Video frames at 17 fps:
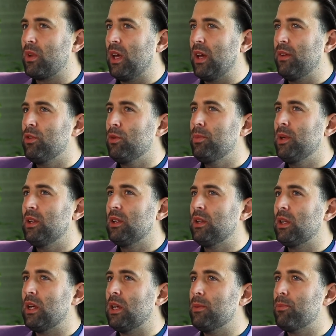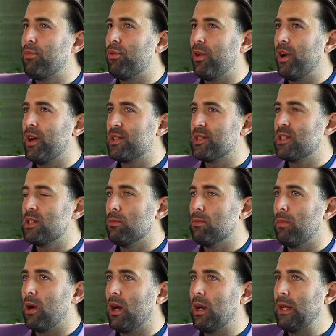have you been
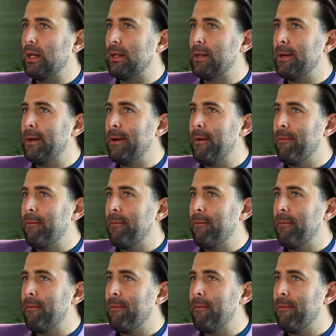impressed by